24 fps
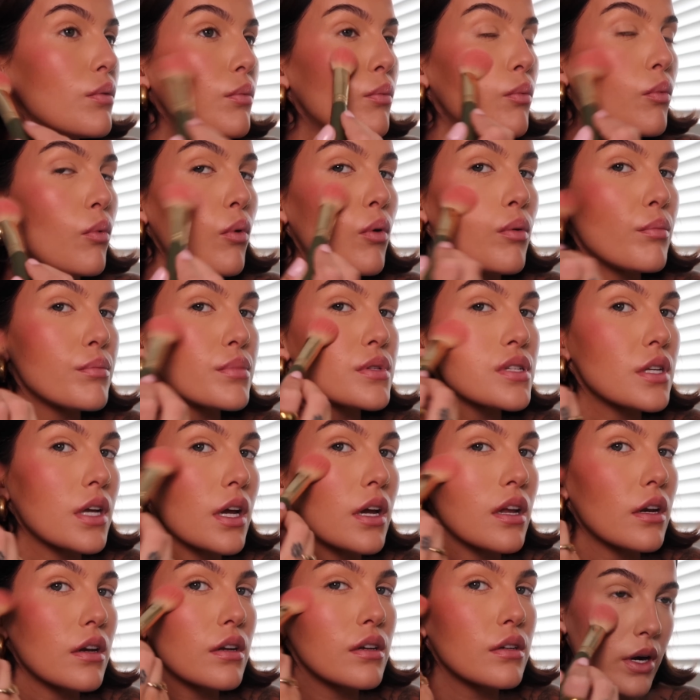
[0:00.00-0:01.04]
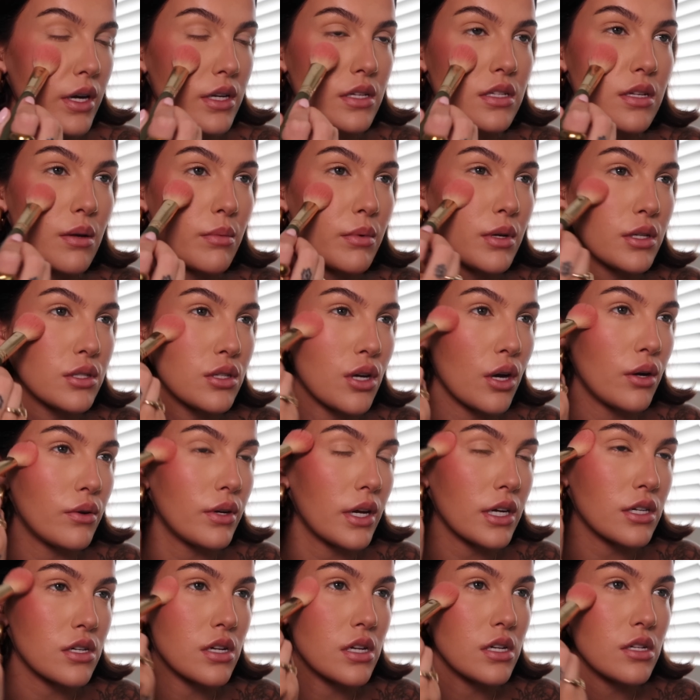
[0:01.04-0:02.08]
warm skin. Quite a similar tone
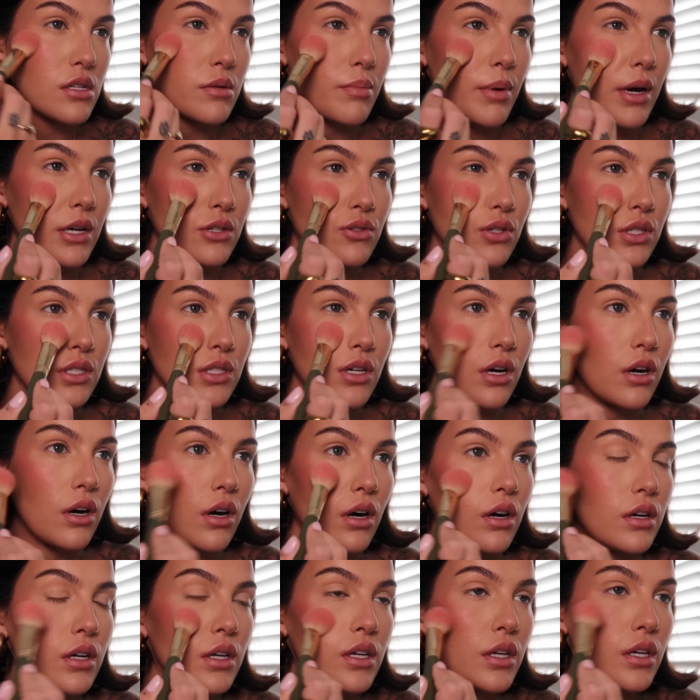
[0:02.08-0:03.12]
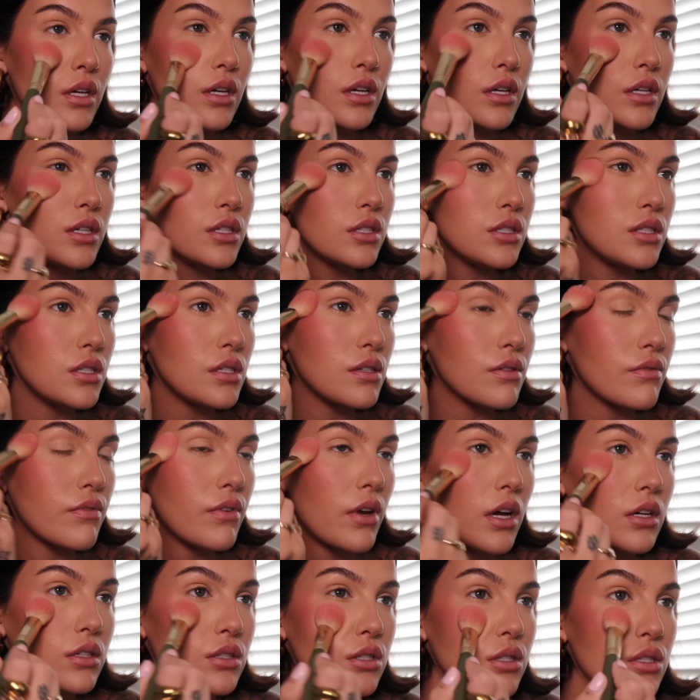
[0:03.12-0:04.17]
actually to Patrick Tar She's
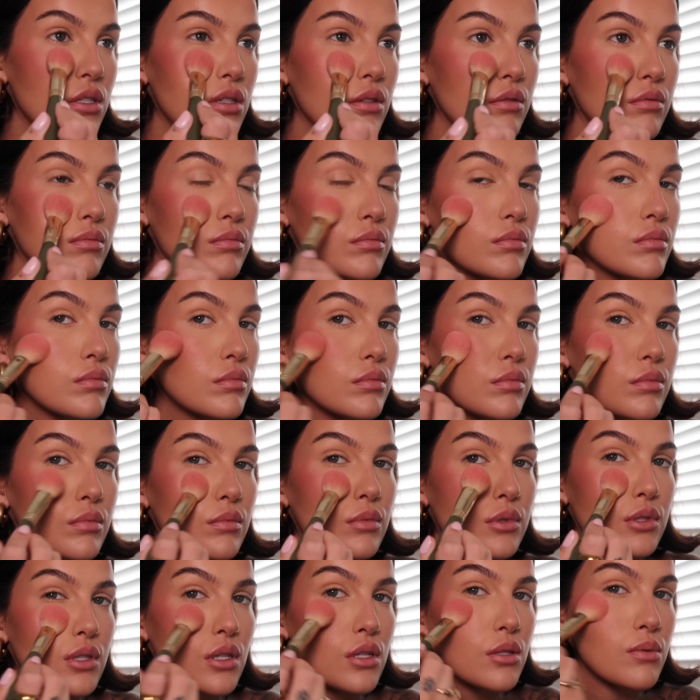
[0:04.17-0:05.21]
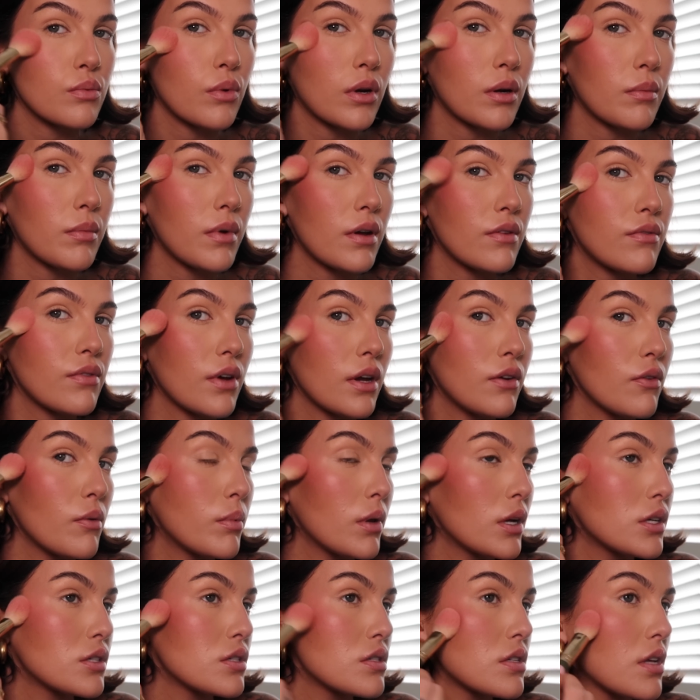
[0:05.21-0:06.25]
Flushed, which is one of my favourite
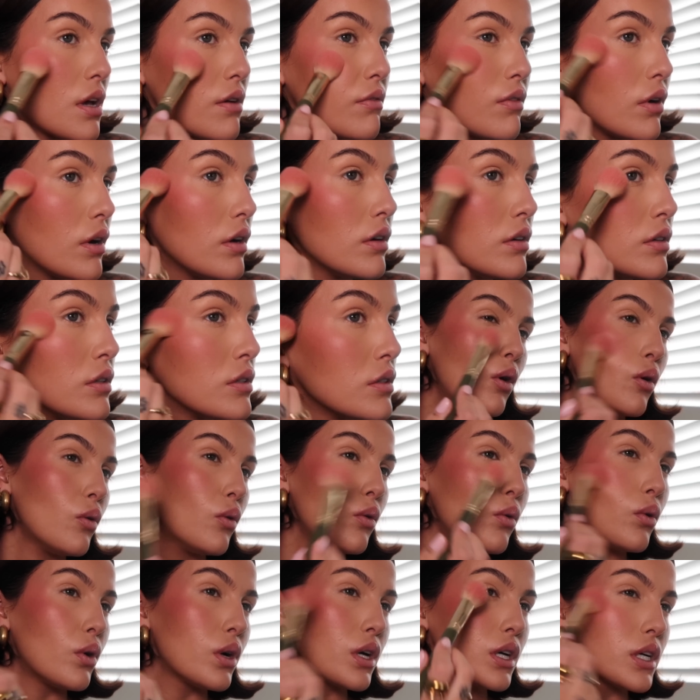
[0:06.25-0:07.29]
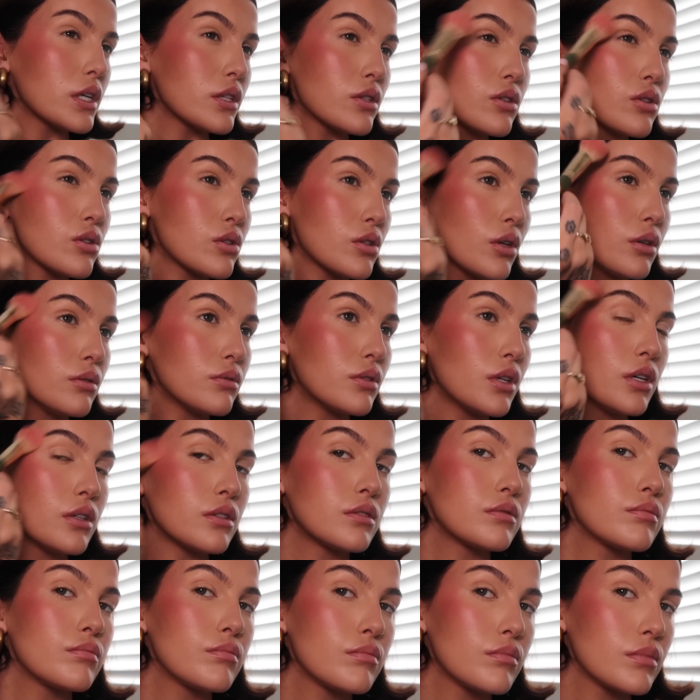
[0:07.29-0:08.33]
blushes ever. Oh, it's so
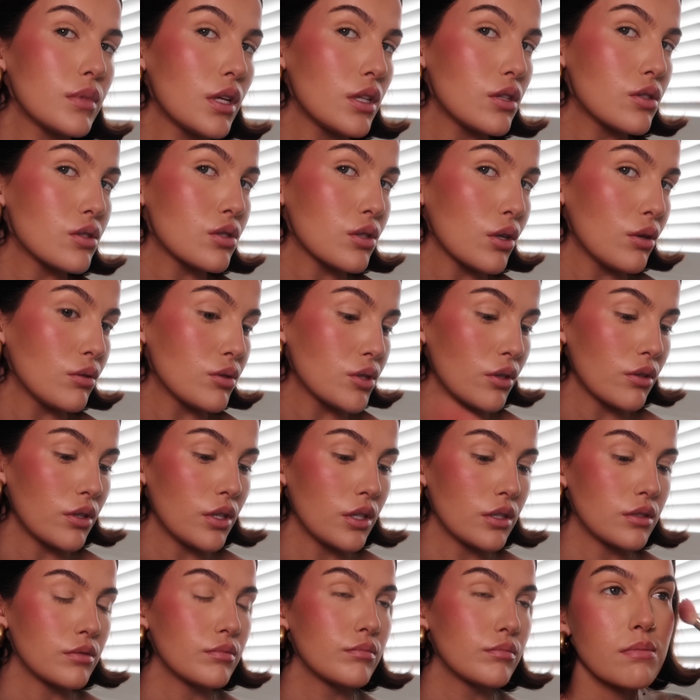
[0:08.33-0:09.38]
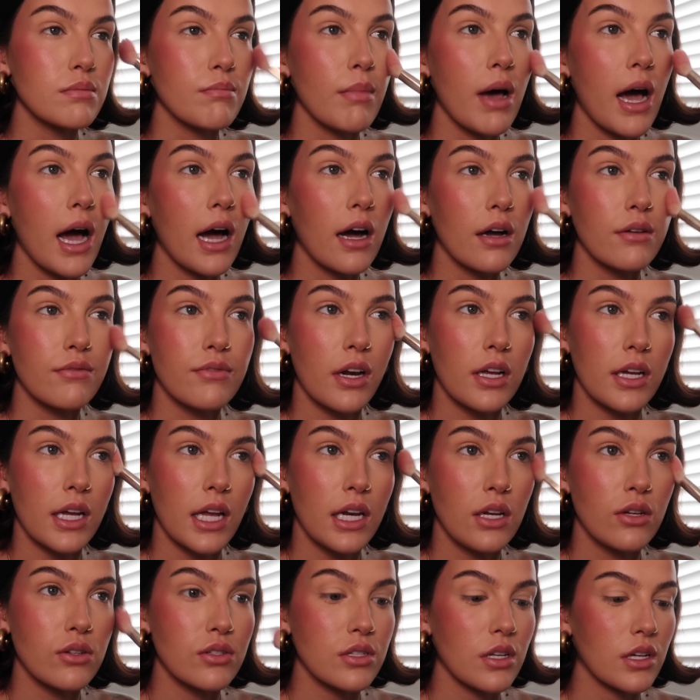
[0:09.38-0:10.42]
good. It's so good. matte. I feel like it
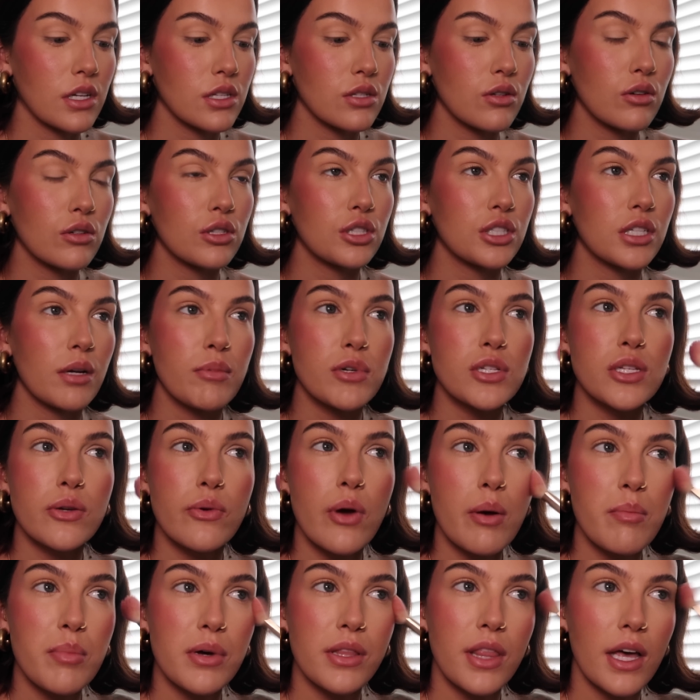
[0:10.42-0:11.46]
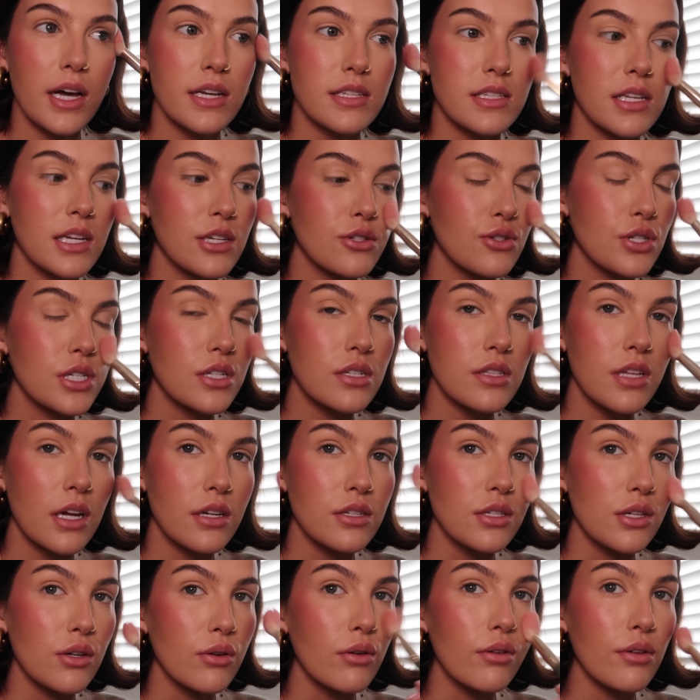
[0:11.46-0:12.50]
looks like it's got a shimmer to it, but that is literally just that
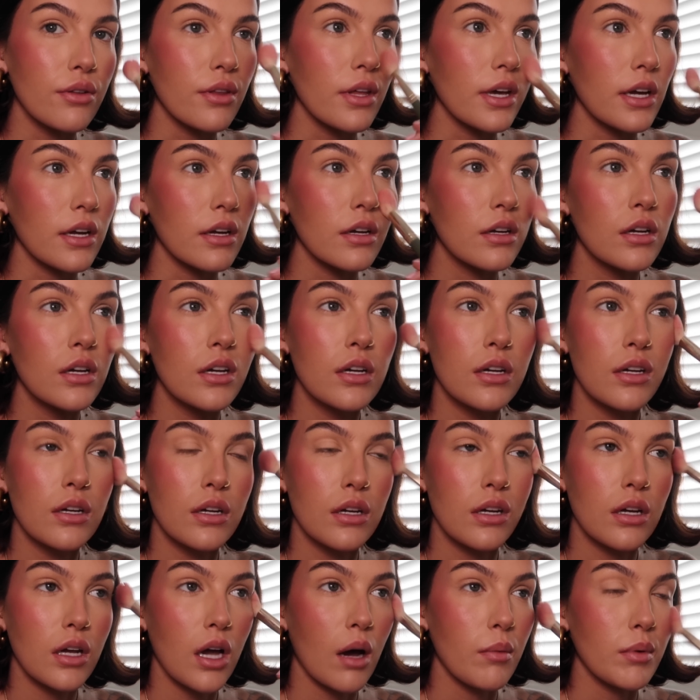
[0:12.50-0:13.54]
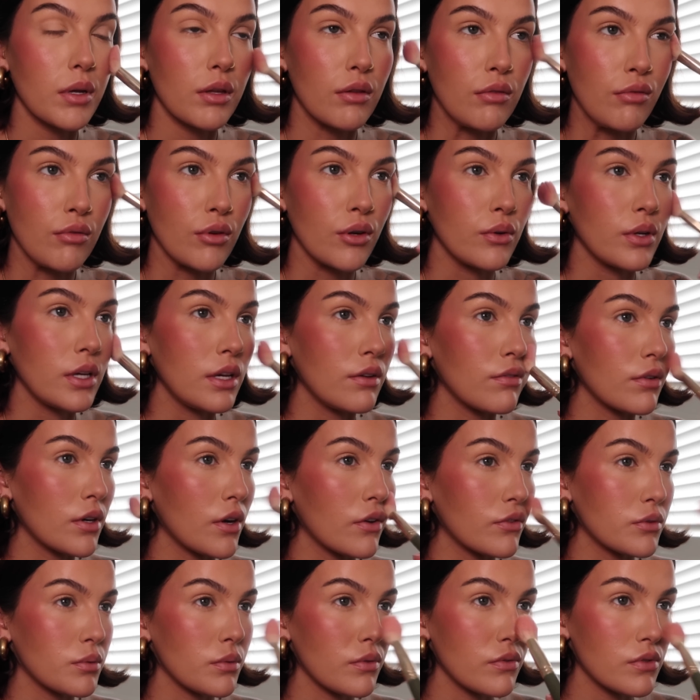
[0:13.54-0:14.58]
Dior thing coming through even
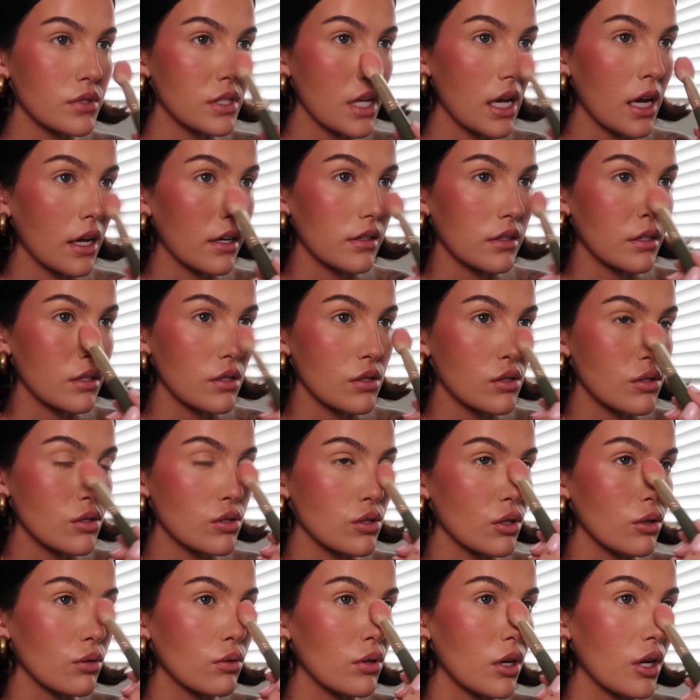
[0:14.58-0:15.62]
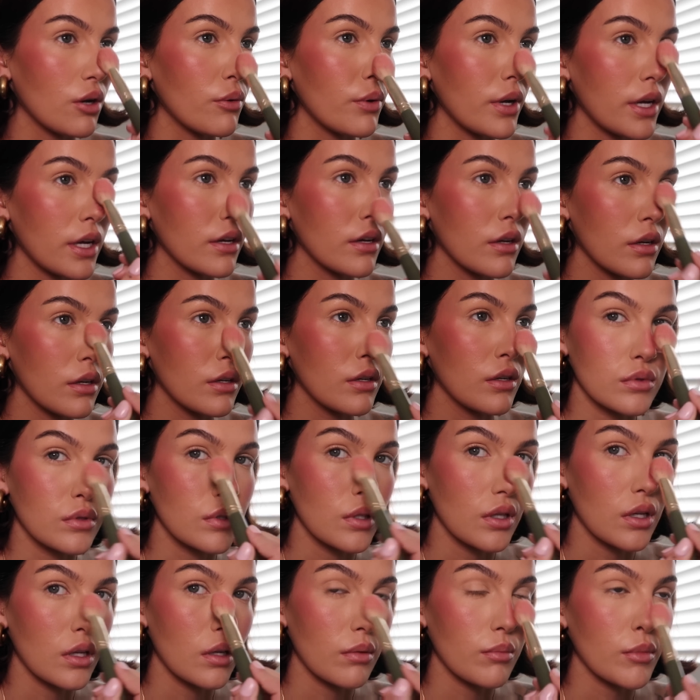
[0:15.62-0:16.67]
after we've set. It is so glowy. And
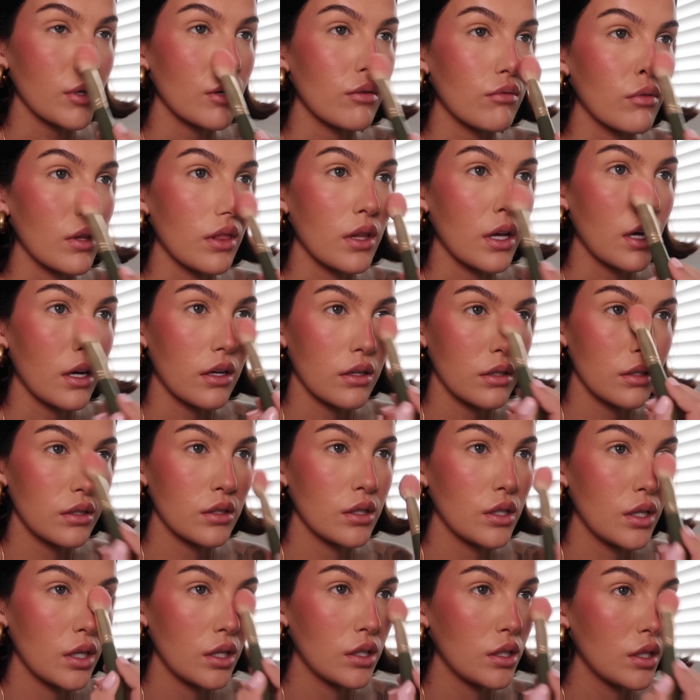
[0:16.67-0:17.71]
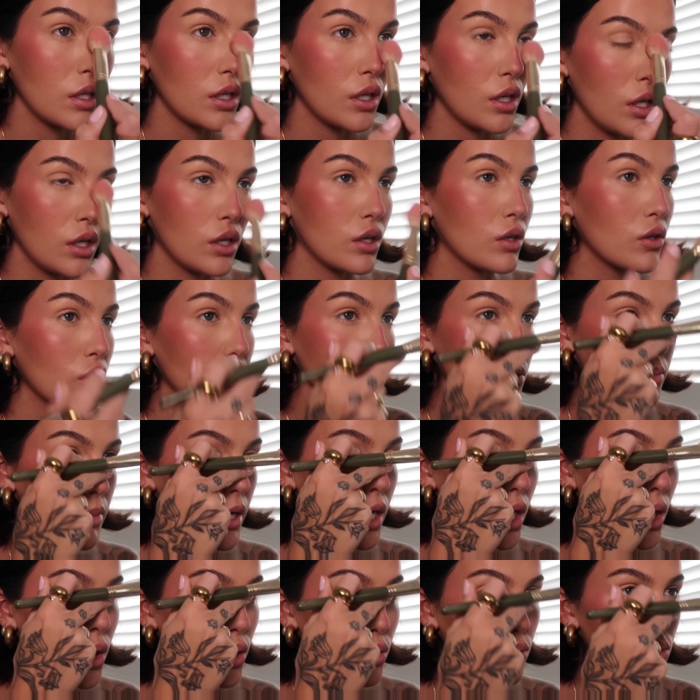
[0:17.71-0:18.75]
then I'm going to run that across my
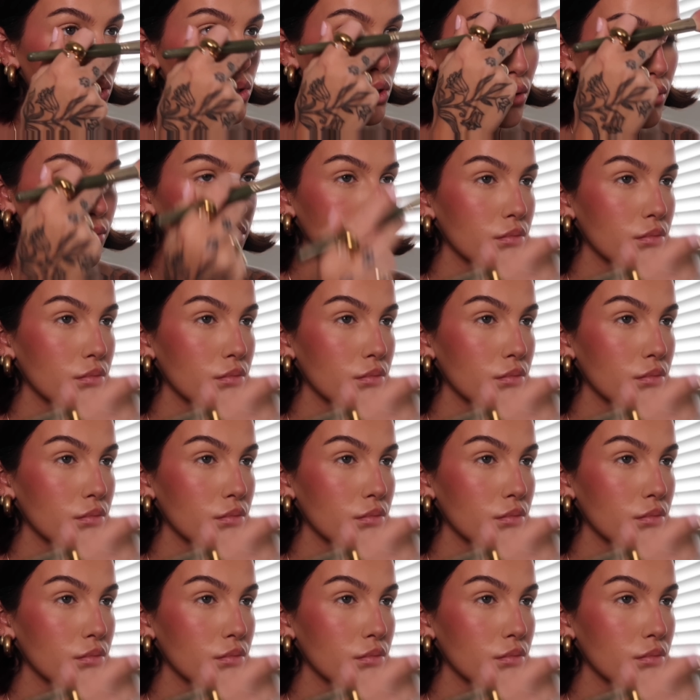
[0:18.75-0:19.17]
nose.